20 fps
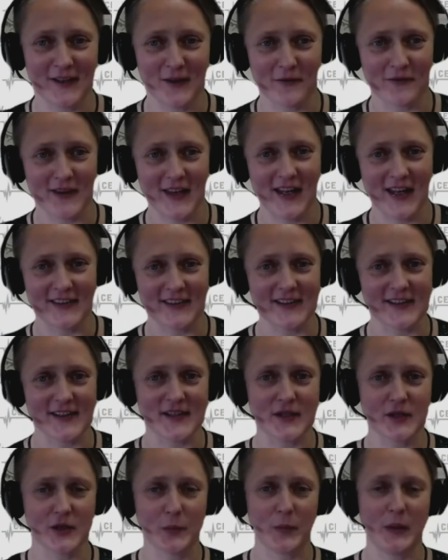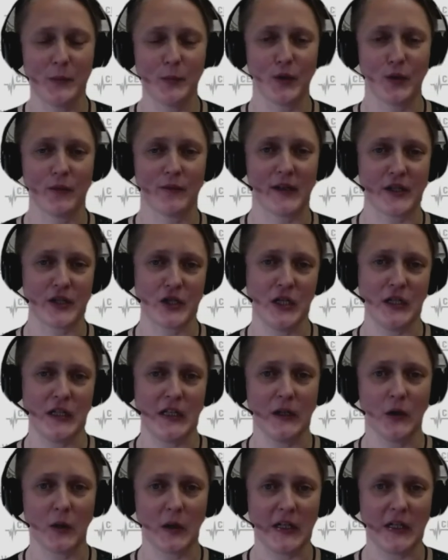of that, and still people were
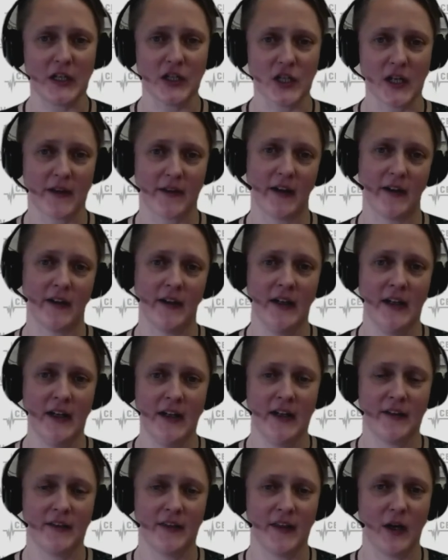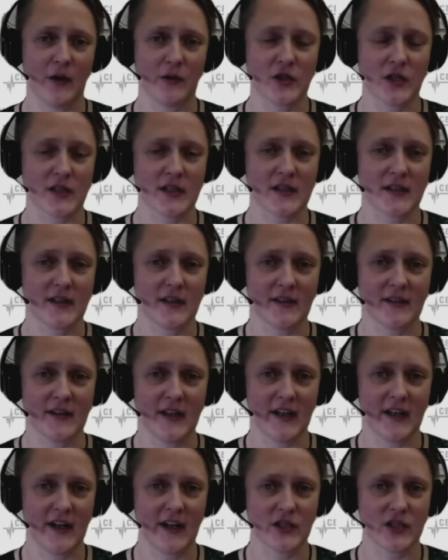cheating on each other. Now
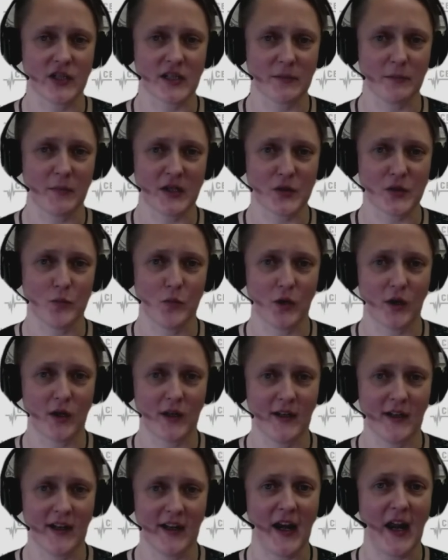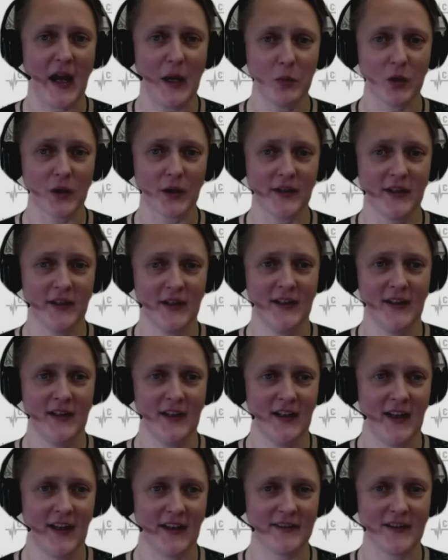they are just much more enabled,
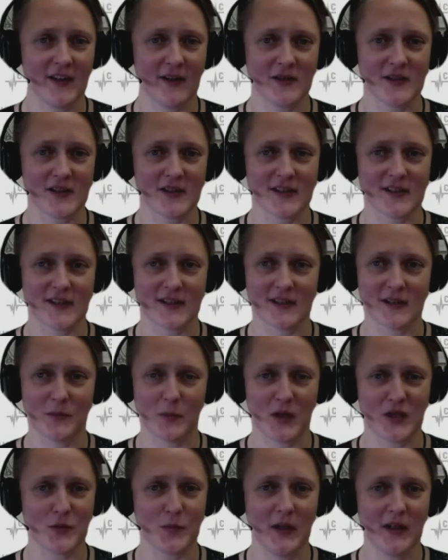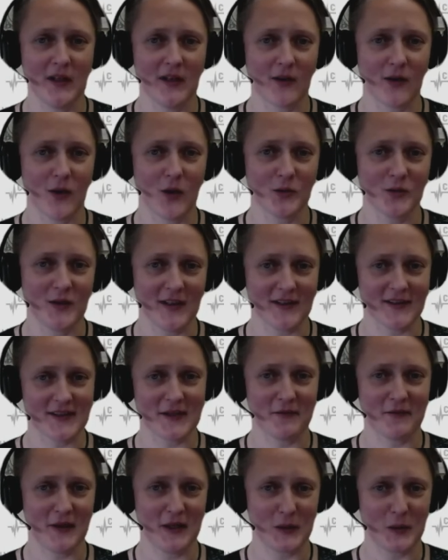and there is a much bigger audience
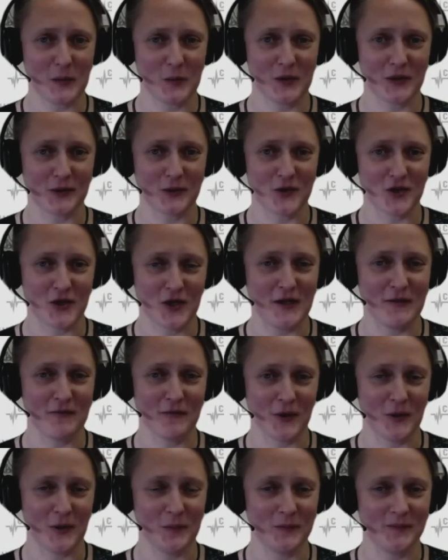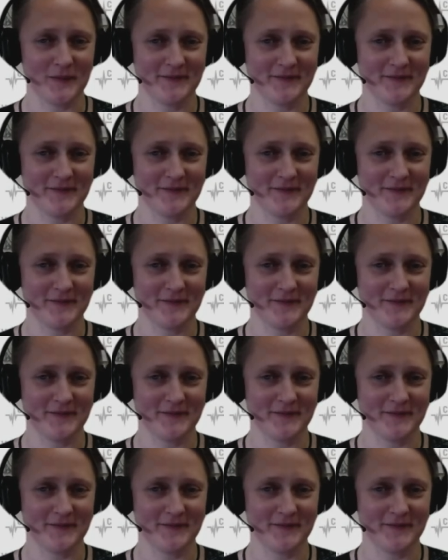available to cheat from.